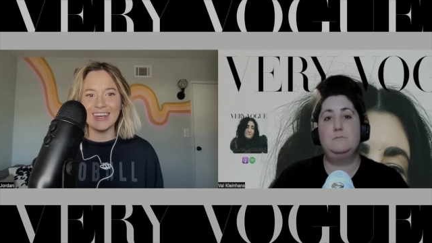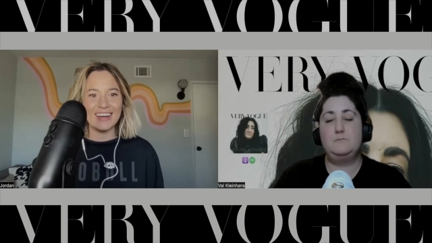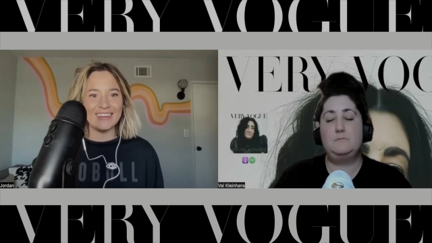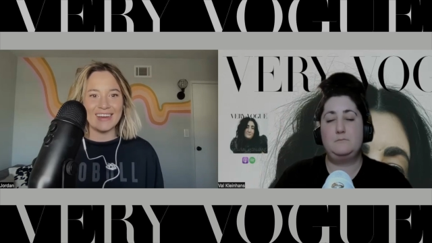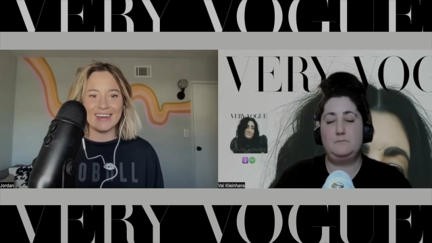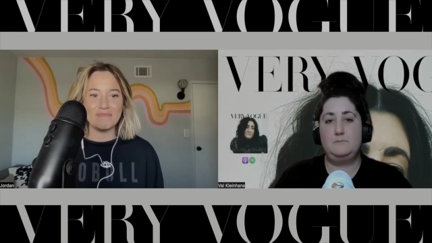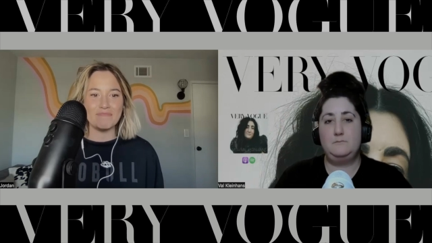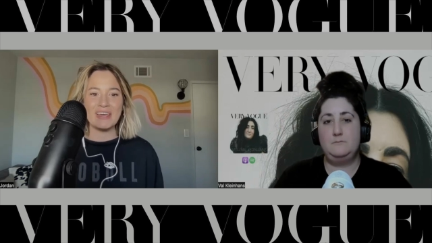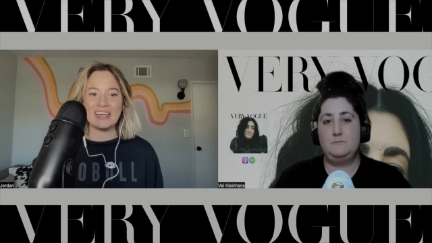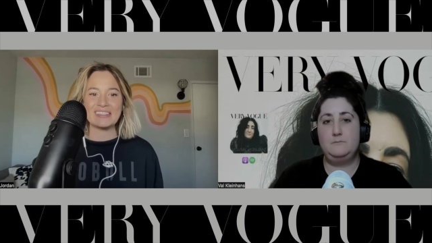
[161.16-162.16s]
Speaker 1: that
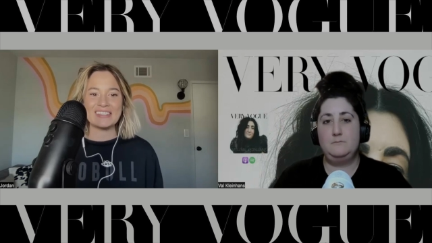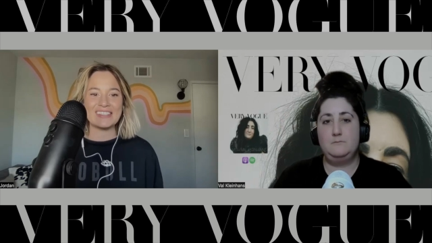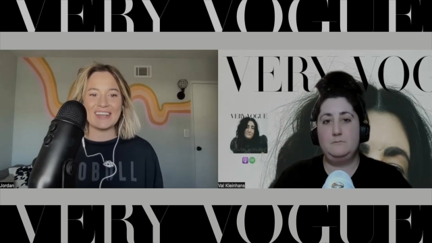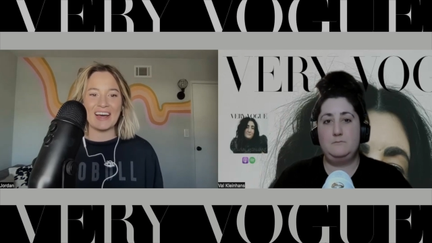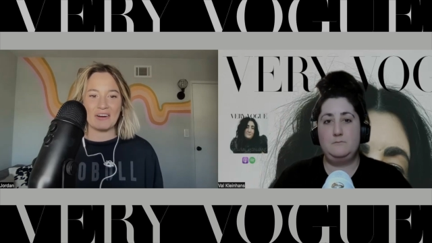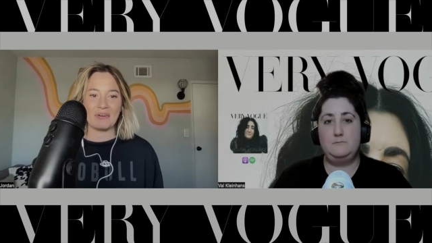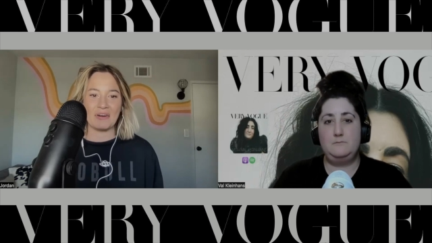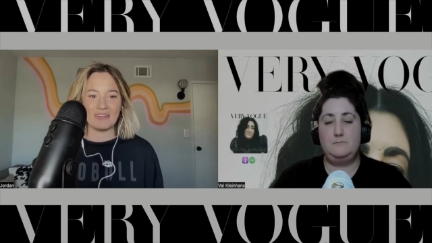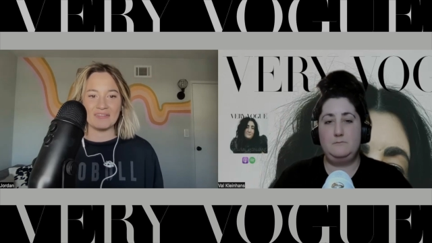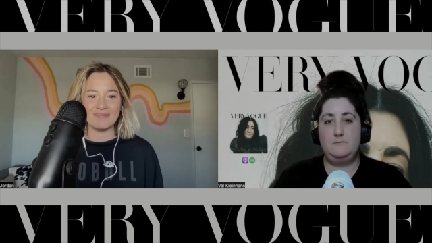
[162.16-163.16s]
means, I don't
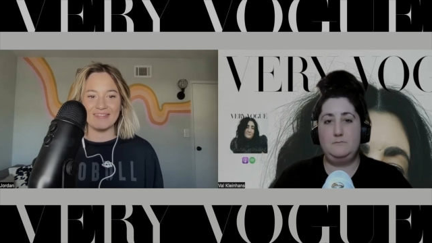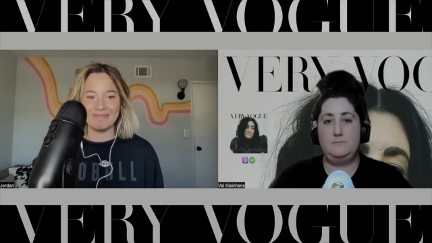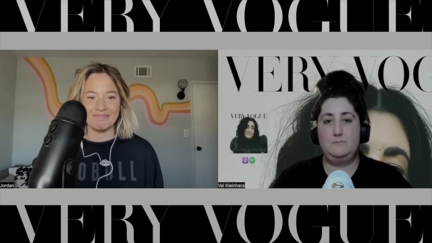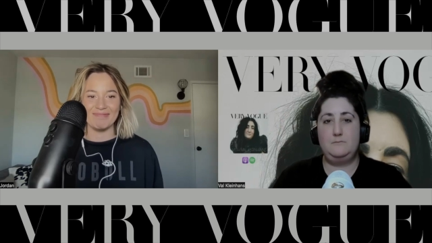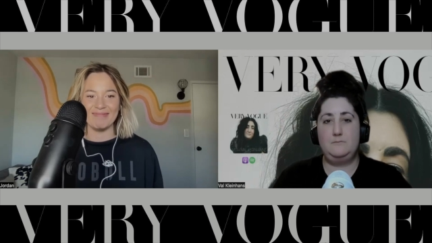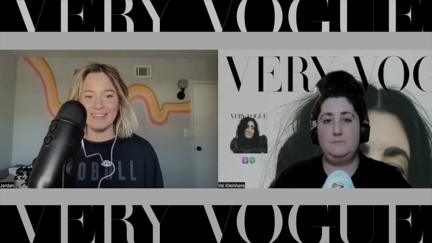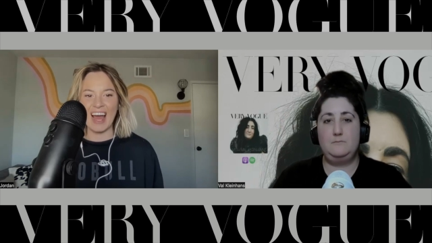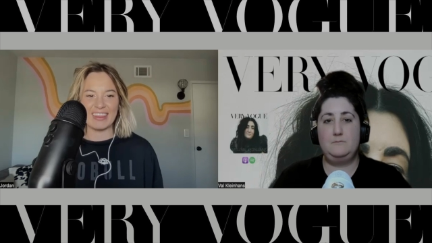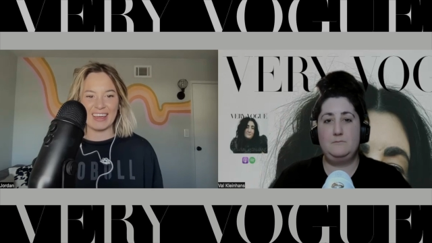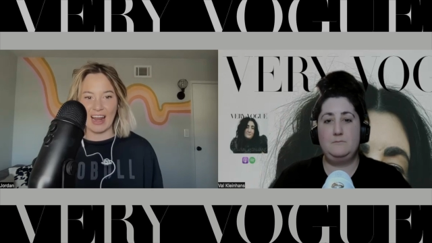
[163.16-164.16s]
know,
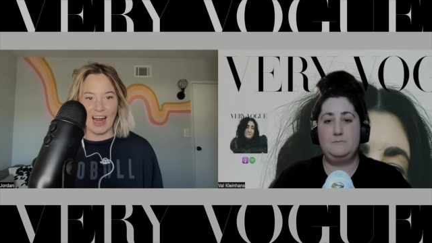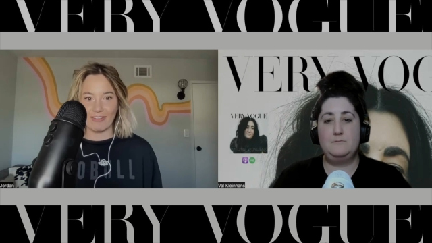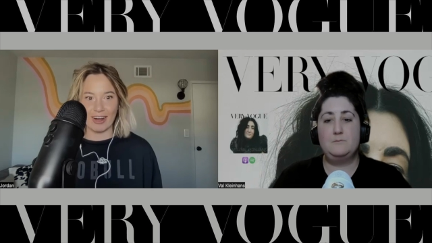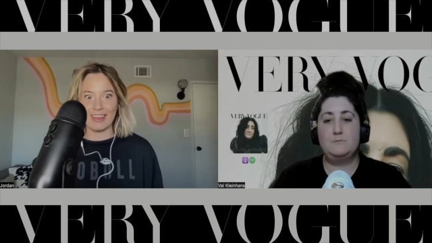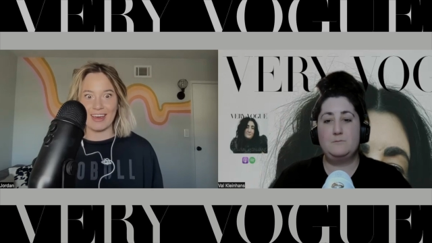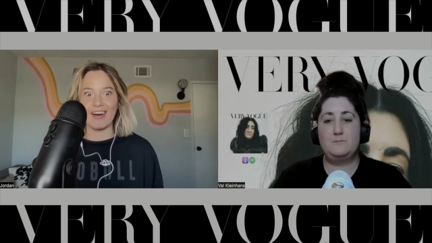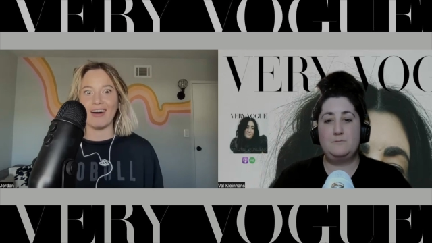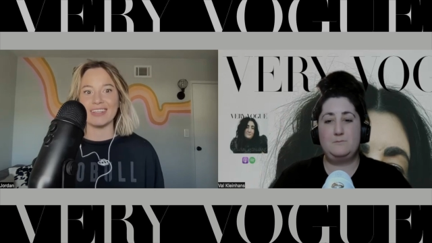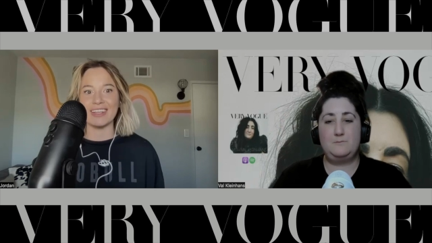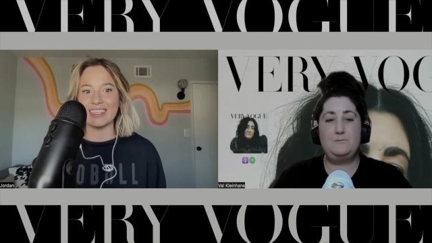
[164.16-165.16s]
nothing and everything
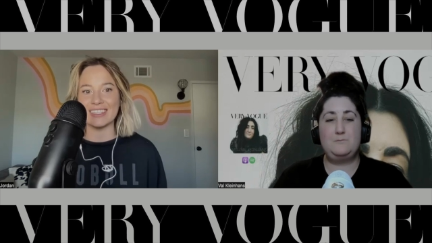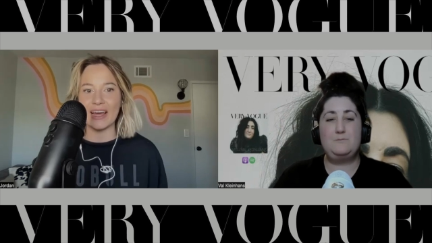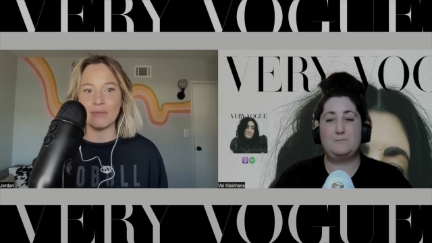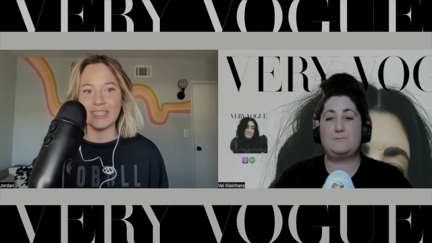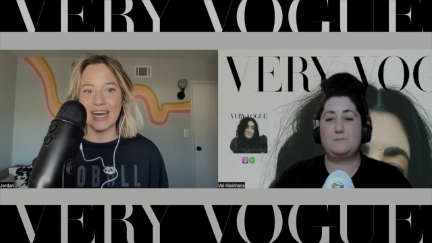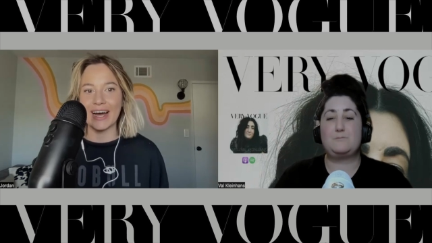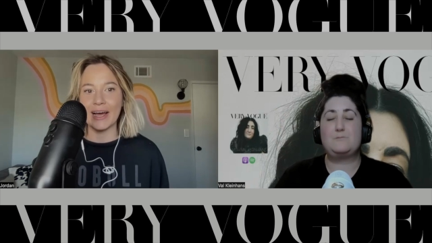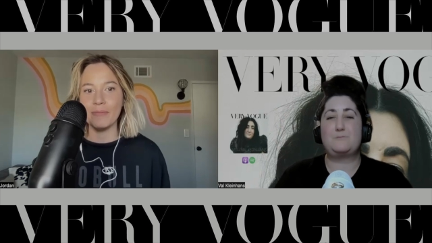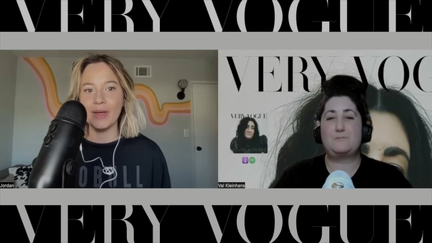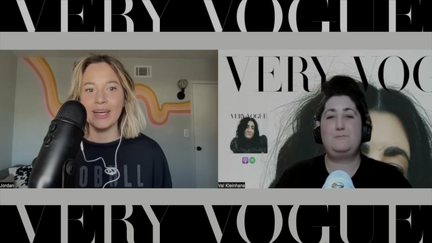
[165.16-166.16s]
all at the same
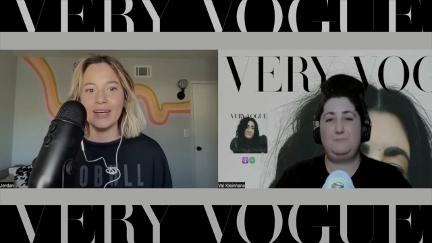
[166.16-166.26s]
time.